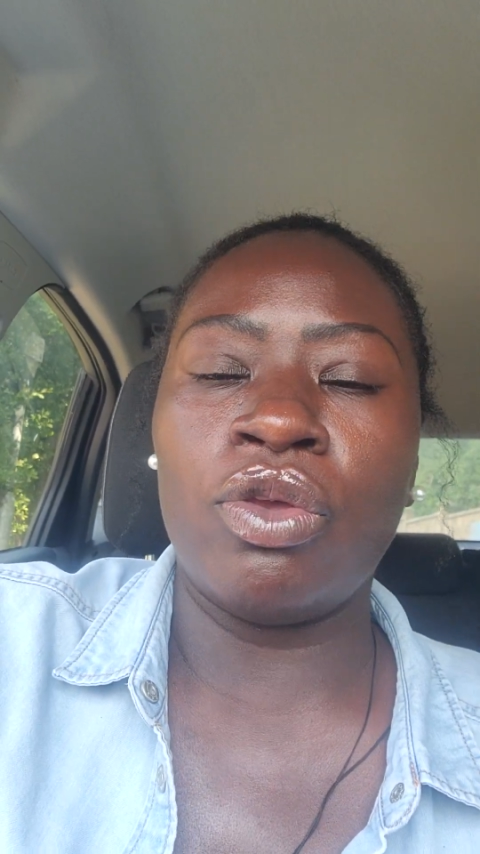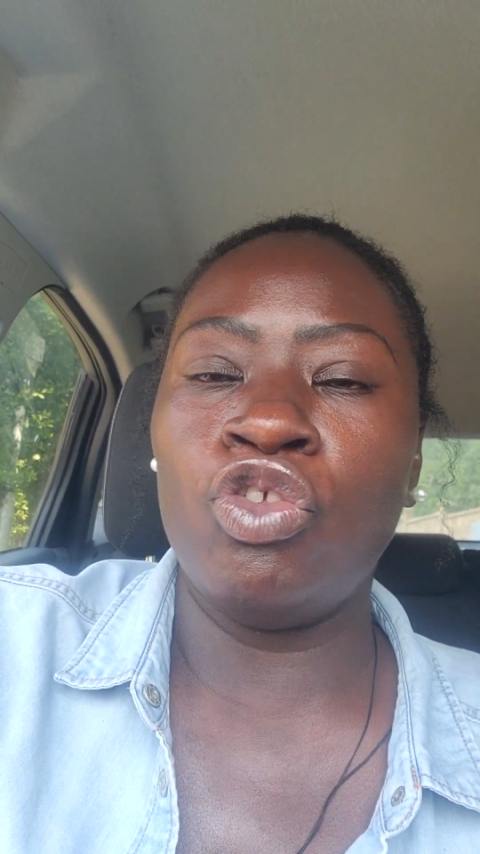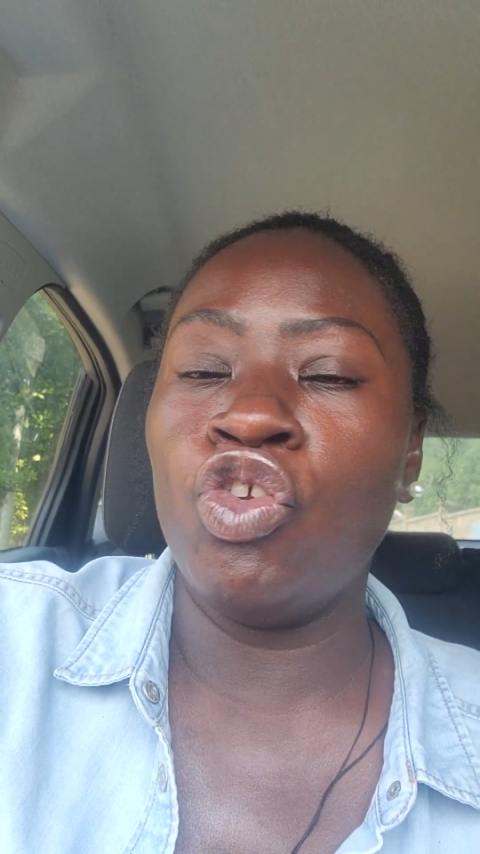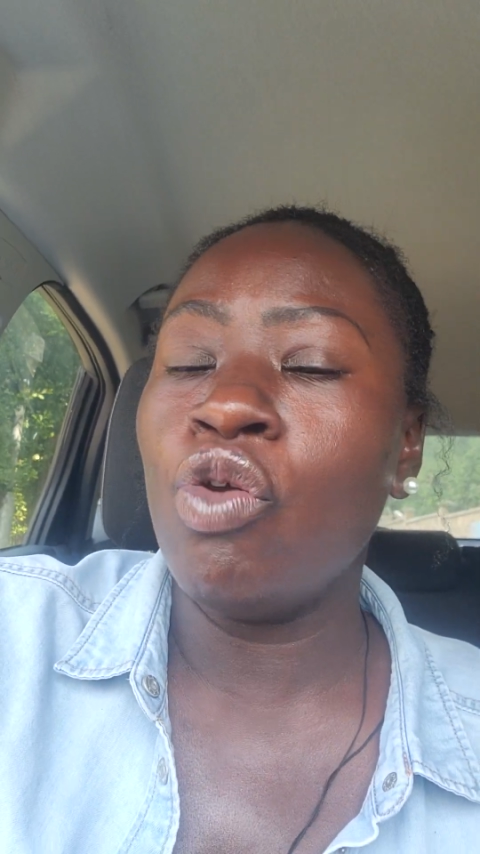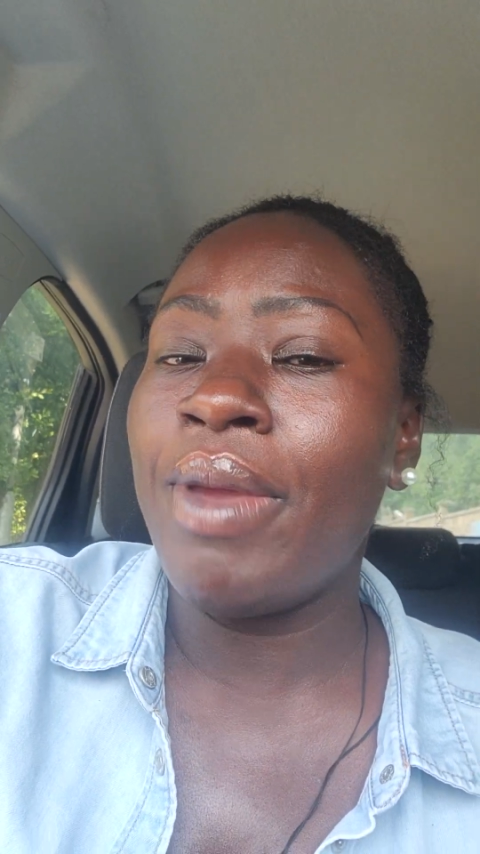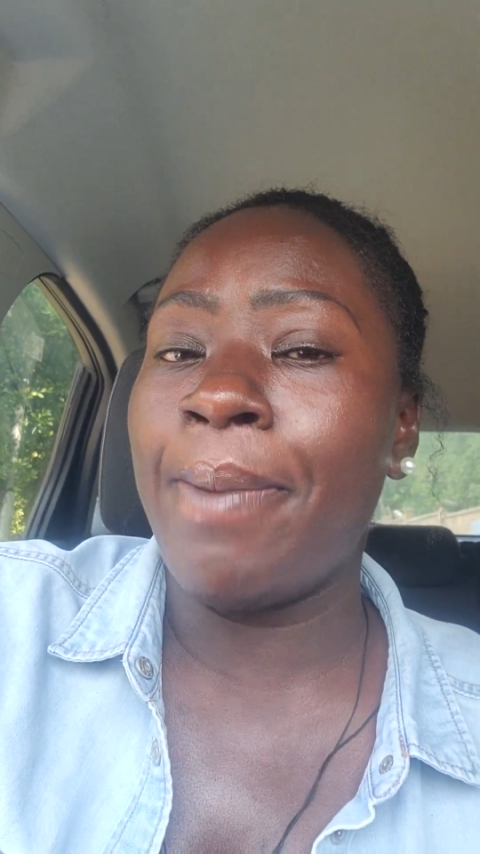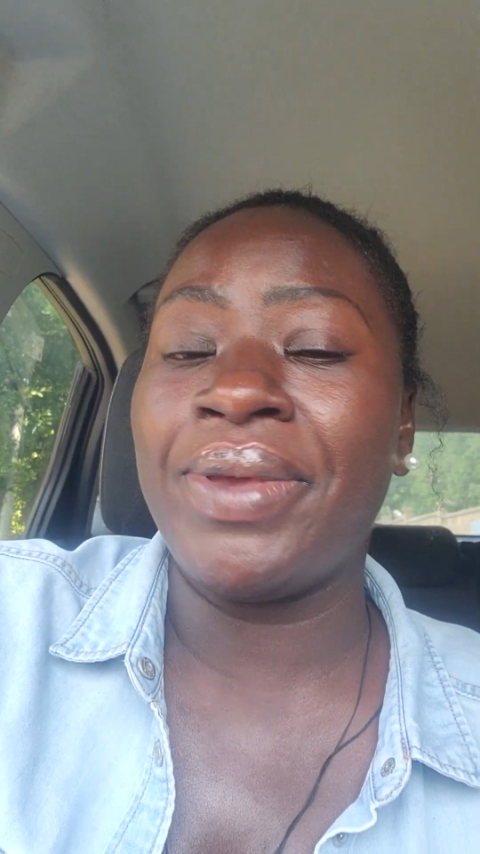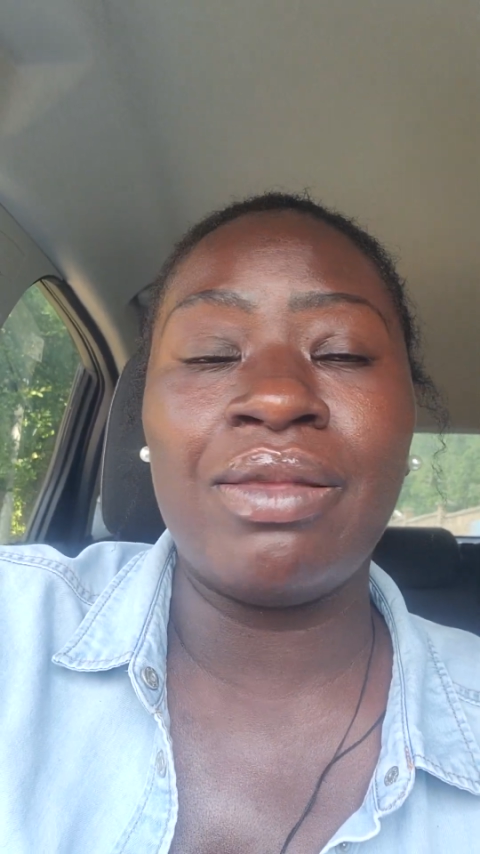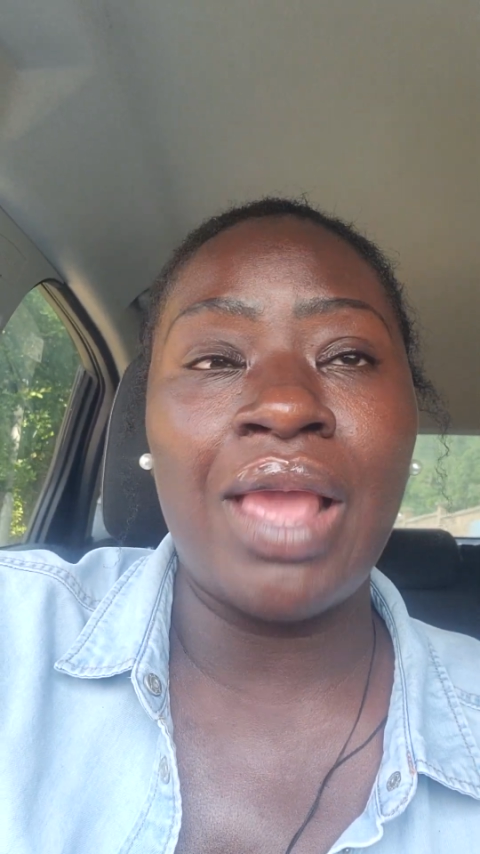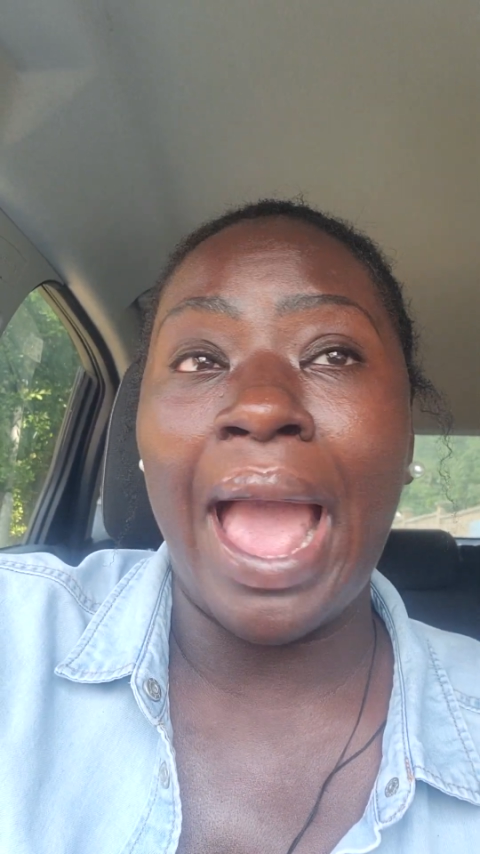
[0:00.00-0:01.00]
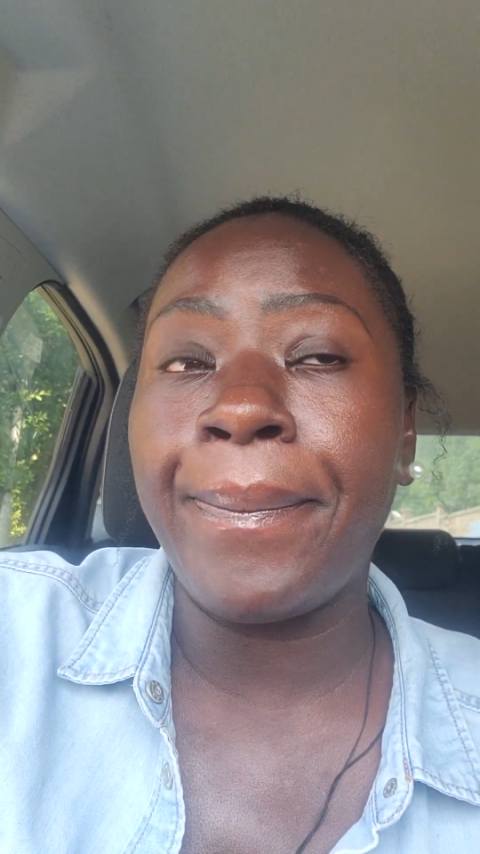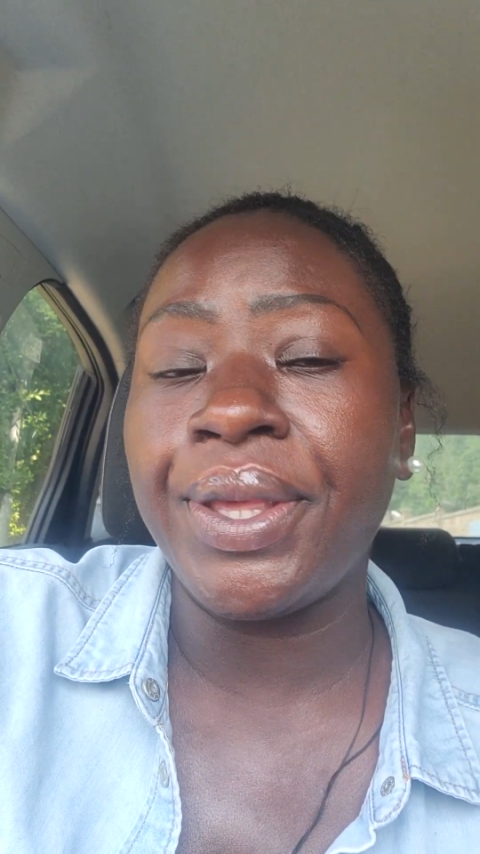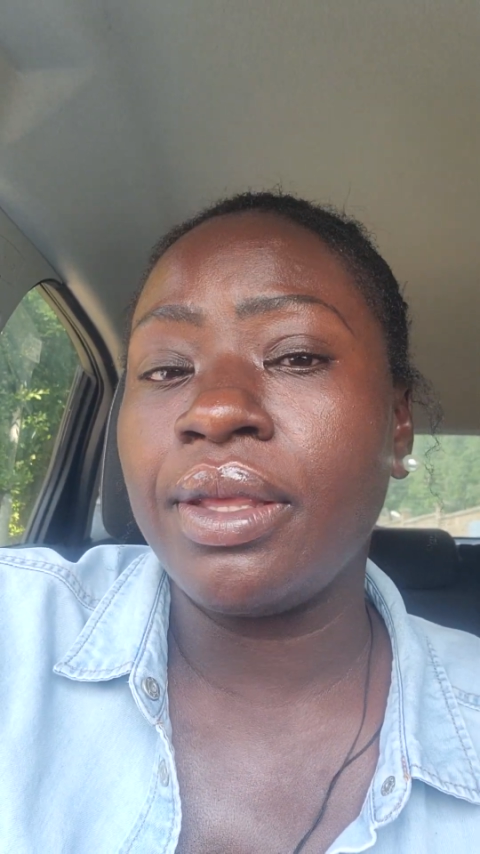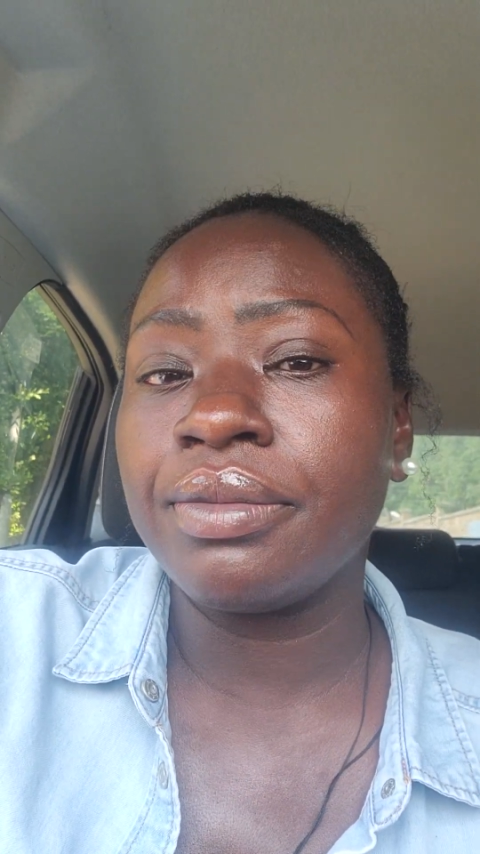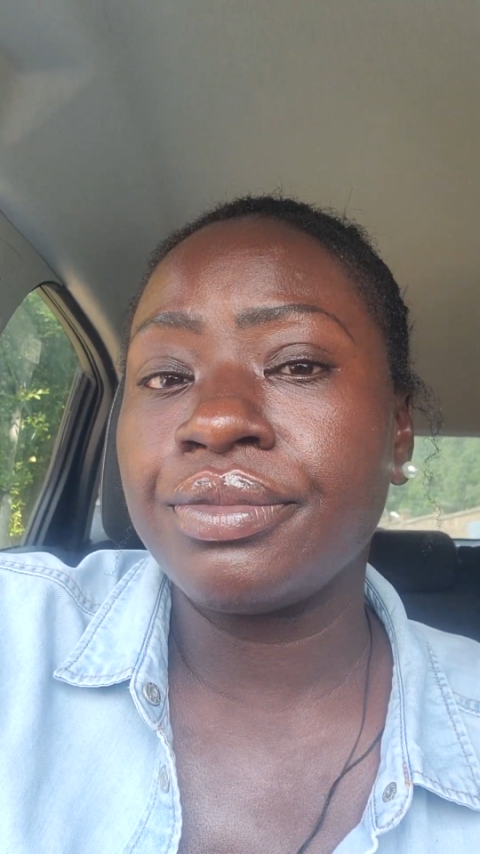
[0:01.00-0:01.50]
you may be
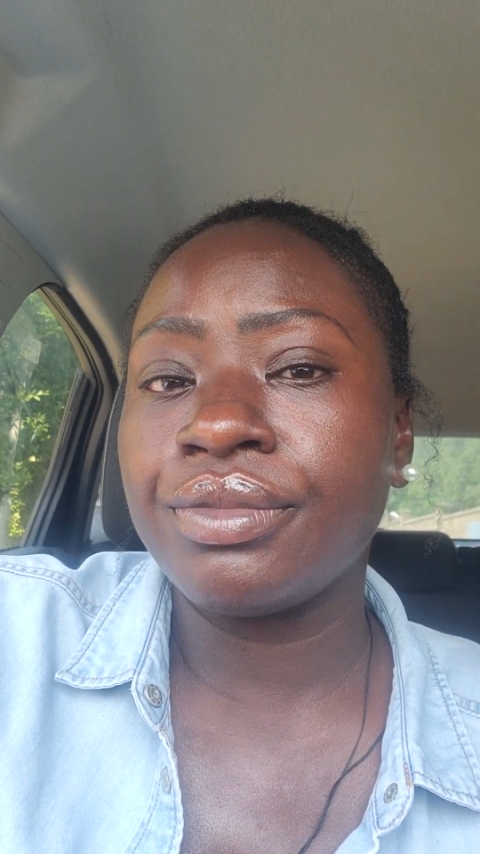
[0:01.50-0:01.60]
happy,